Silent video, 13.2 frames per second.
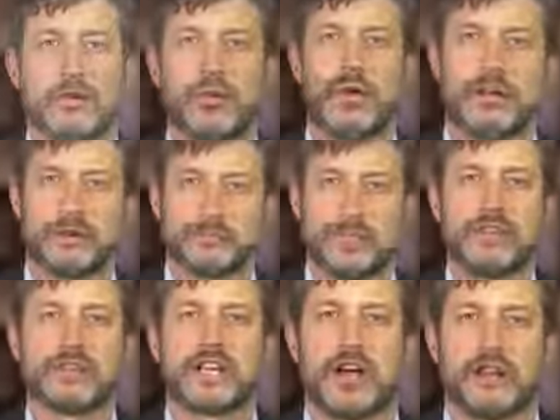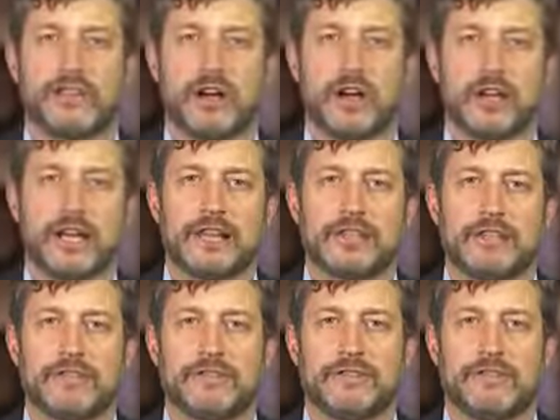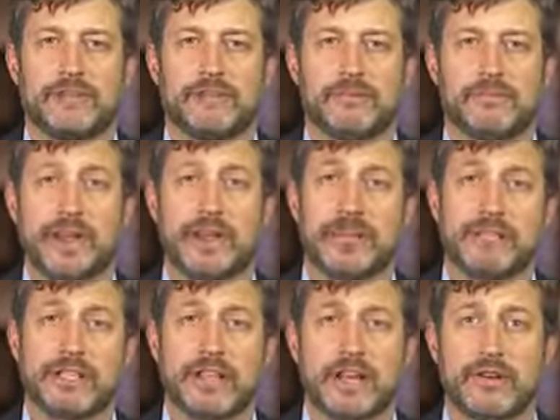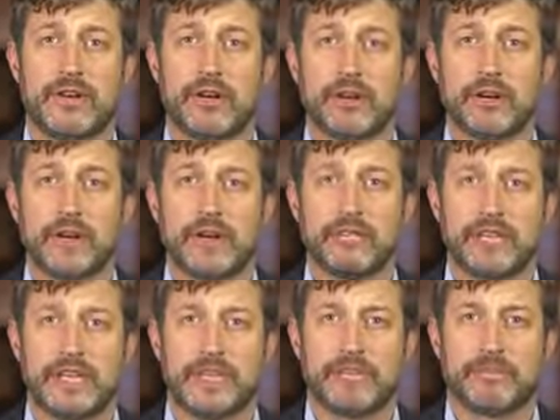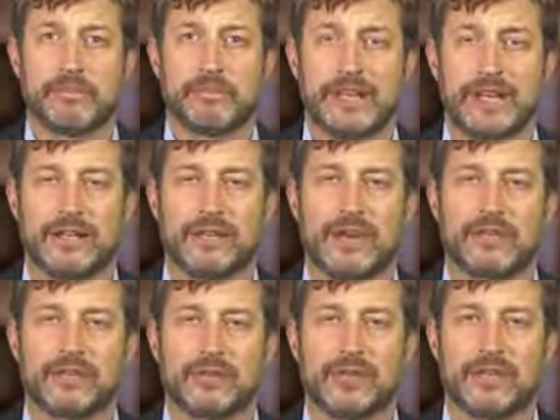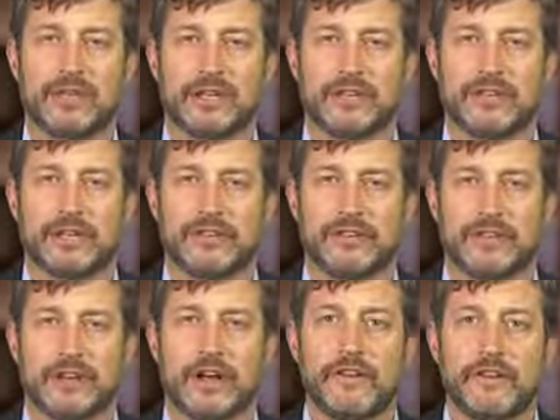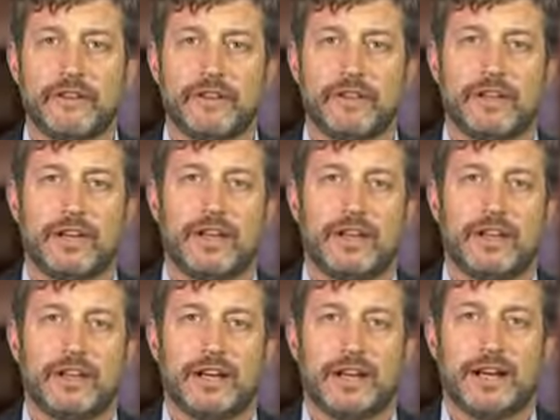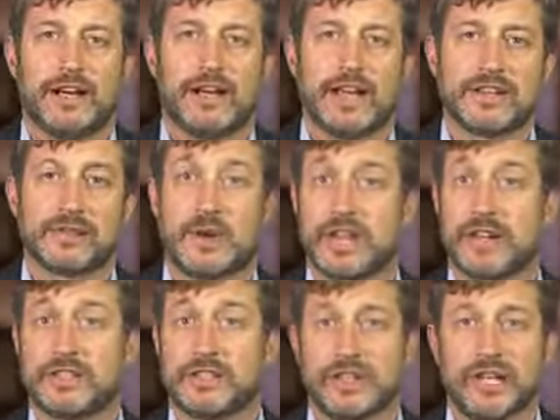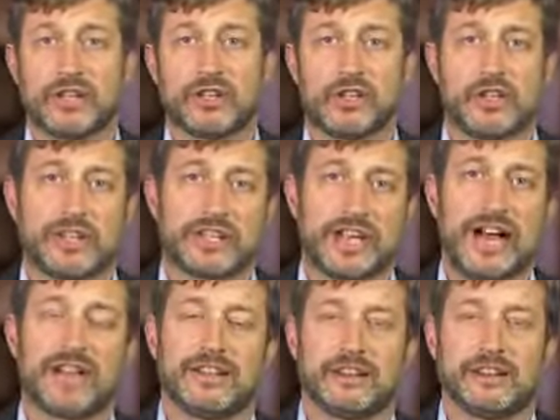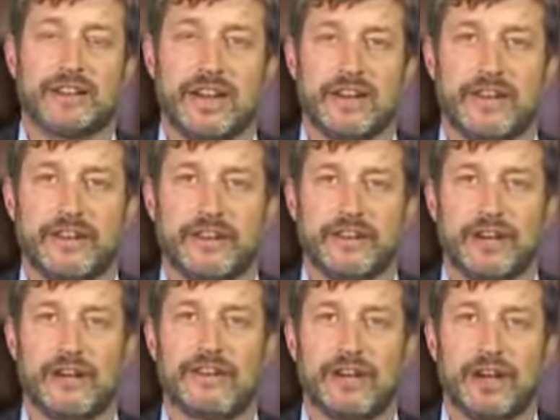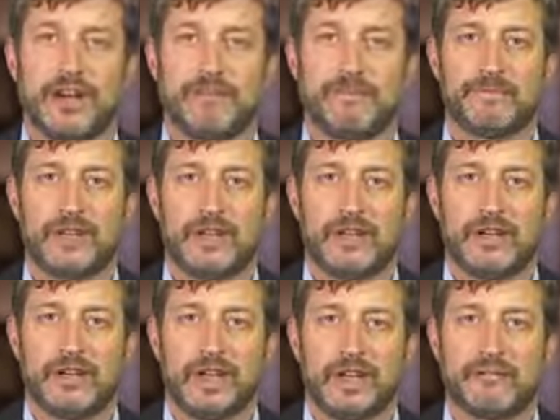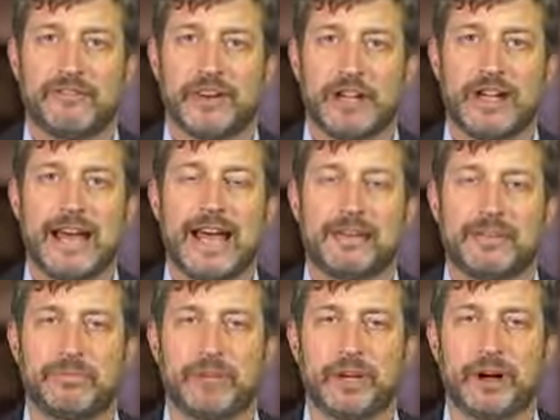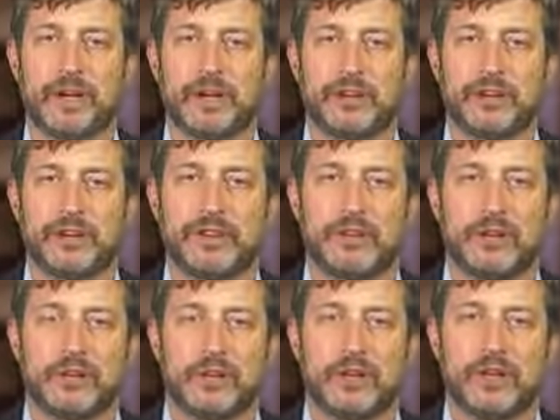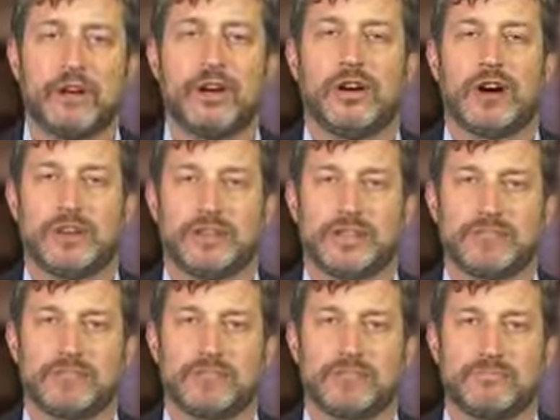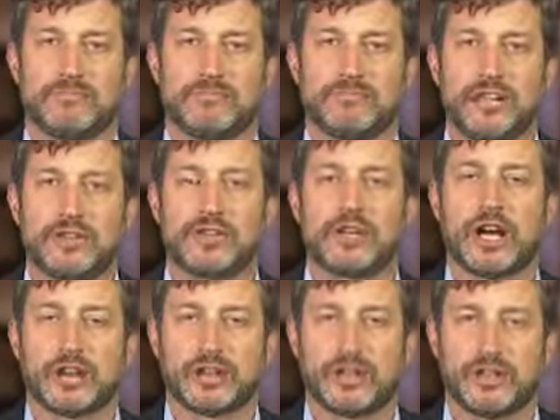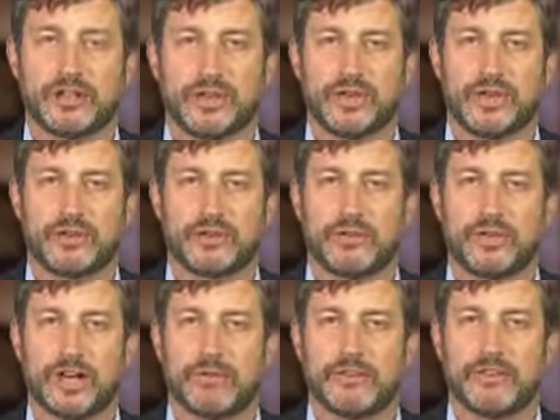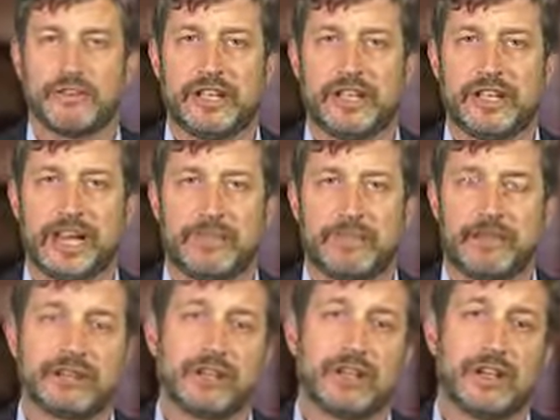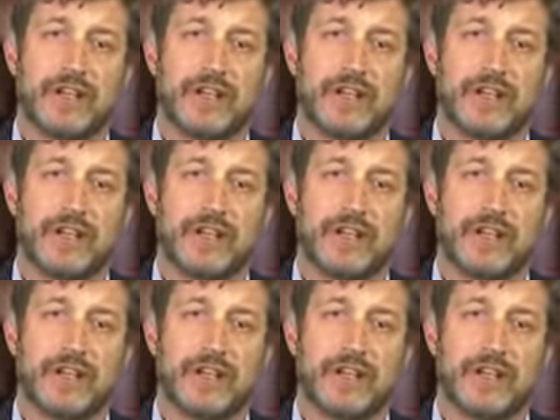Welcome to this health law elective. My name is Ted Ruger. I'm Dean of the Penn Law School here in Philadelphia, as well as a teacher and scholar in the area of health law. And I'm very glad to be going with you on this introductory journey through a number of key topics